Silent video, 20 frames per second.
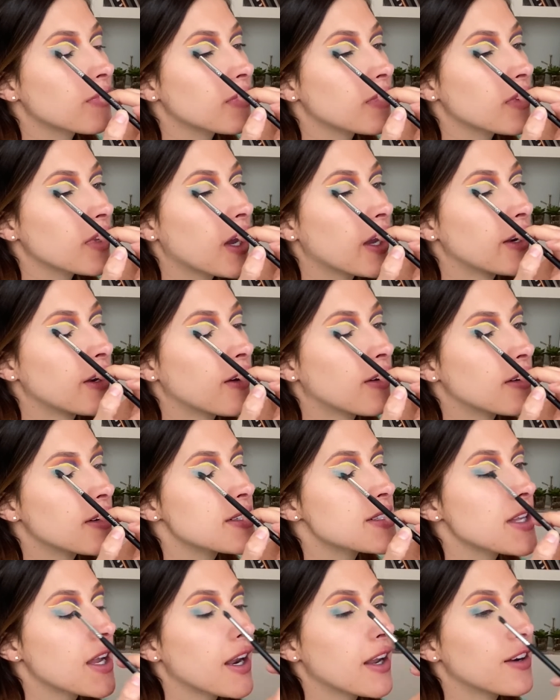I notice
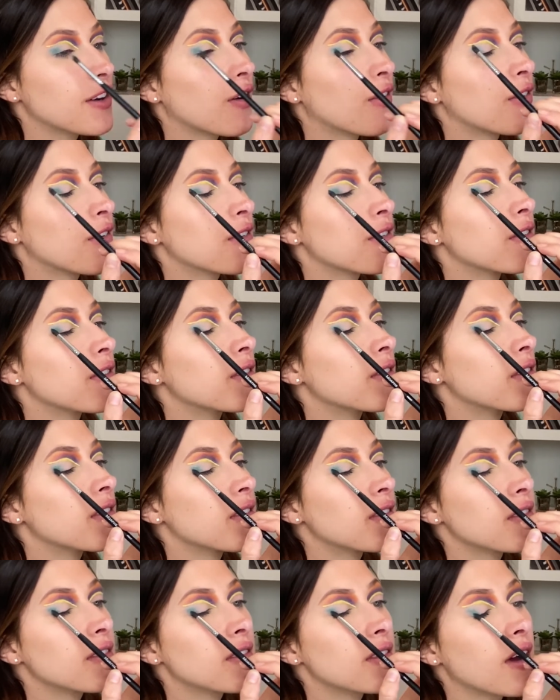that I don't
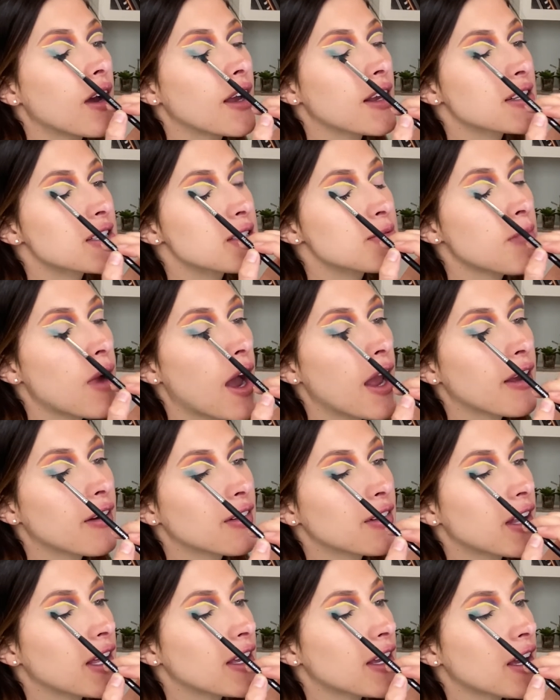like smile
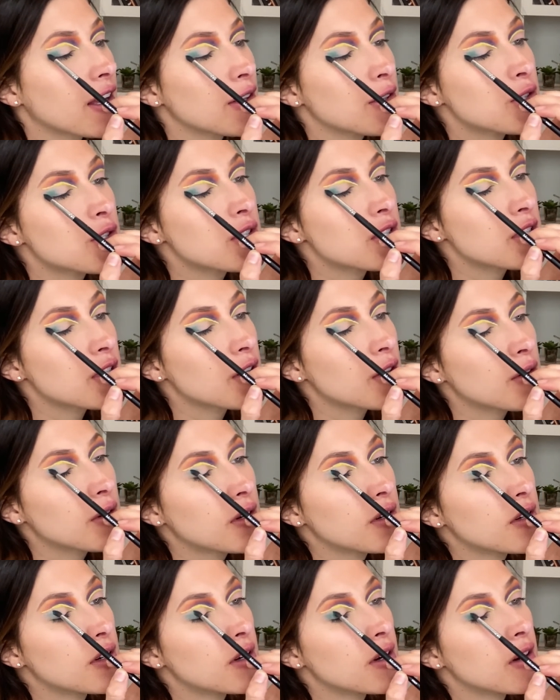like I used to.
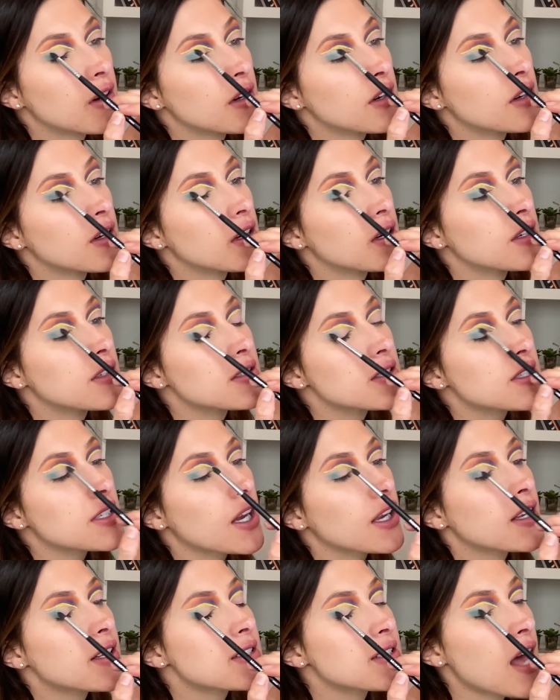It's
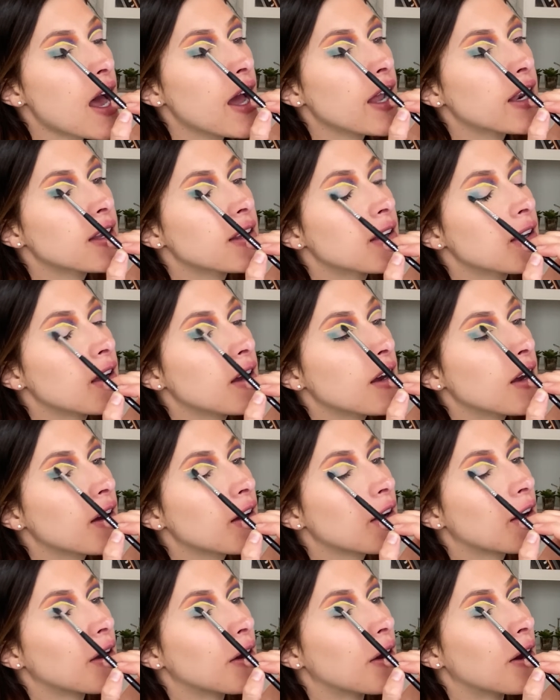kind of sad.
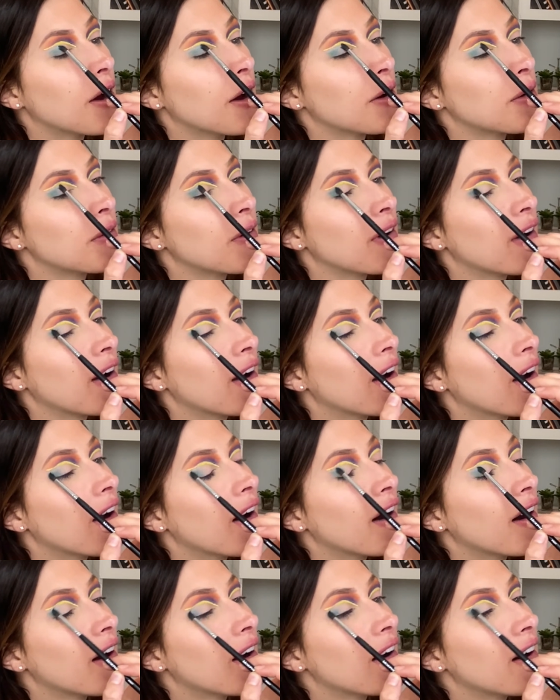
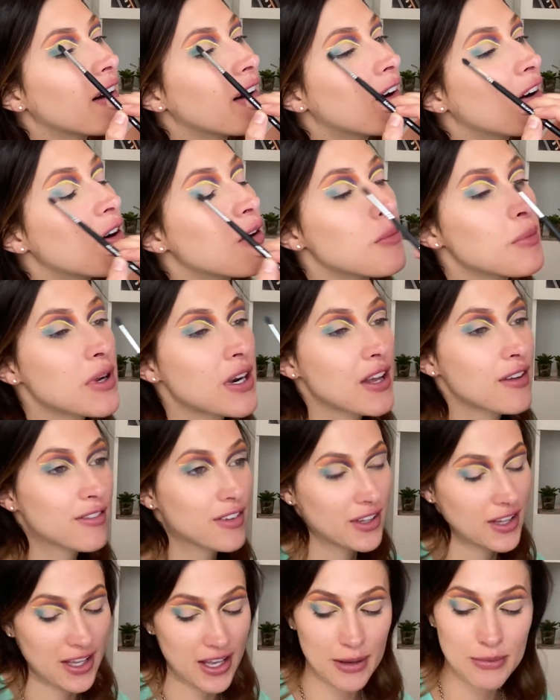But I feel
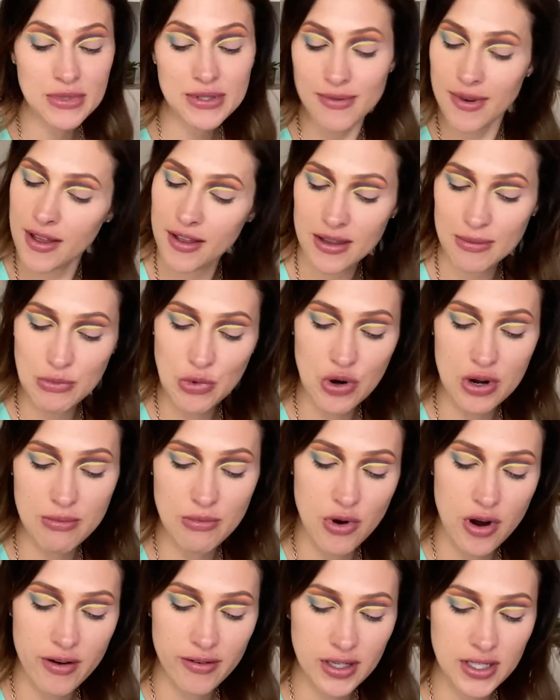like I'm smiling more and
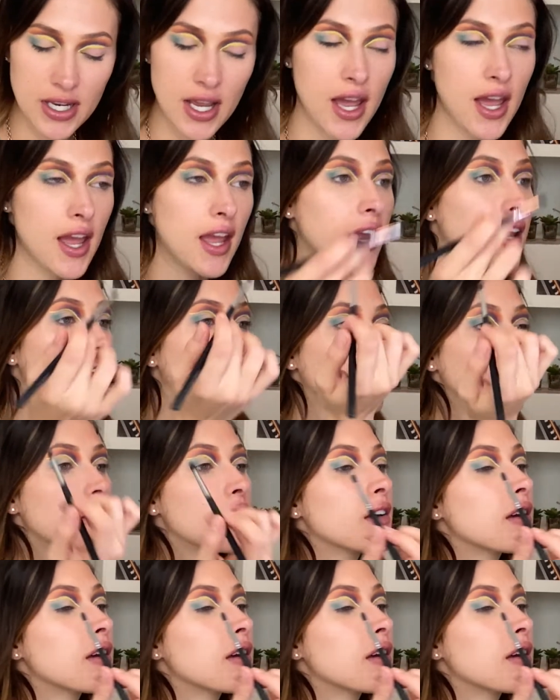more every day, and